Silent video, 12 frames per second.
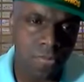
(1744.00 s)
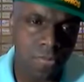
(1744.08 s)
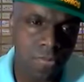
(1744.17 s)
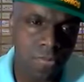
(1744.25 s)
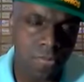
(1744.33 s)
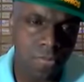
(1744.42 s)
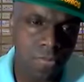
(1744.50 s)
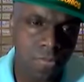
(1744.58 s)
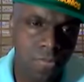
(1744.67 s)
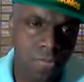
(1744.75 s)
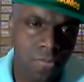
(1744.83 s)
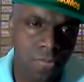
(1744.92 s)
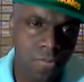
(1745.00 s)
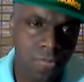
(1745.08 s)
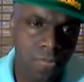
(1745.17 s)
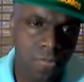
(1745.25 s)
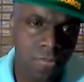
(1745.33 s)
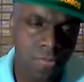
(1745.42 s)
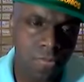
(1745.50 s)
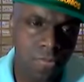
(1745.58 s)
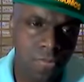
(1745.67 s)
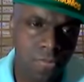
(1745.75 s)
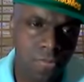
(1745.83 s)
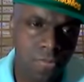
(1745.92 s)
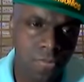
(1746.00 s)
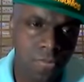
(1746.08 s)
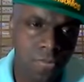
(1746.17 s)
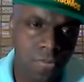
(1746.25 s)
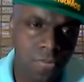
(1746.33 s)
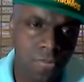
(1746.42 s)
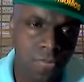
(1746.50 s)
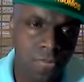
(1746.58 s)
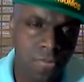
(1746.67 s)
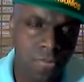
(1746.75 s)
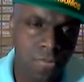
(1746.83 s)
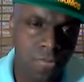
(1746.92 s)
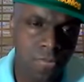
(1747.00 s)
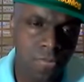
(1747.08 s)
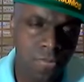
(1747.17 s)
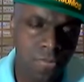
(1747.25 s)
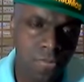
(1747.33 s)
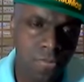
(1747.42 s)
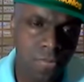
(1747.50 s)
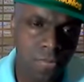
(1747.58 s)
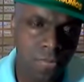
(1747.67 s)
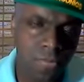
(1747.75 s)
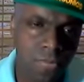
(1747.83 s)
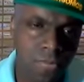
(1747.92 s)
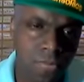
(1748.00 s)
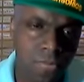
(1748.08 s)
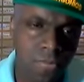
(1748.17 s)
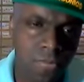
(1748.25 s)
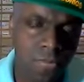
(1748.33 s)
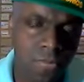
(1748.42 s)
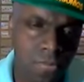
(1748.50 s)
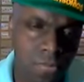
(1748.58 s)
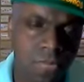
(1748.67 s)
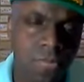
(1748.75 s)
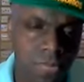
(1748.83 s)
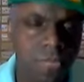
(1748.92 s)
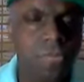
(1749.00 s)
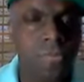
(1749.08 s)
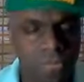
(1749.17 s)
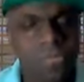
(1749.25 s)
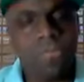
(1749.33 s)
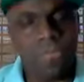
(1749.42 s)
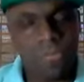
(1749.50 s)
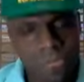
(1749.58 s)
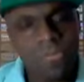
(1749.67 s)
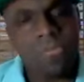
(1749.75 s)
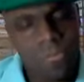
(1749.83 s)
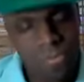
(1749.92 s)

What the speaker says: [no speech]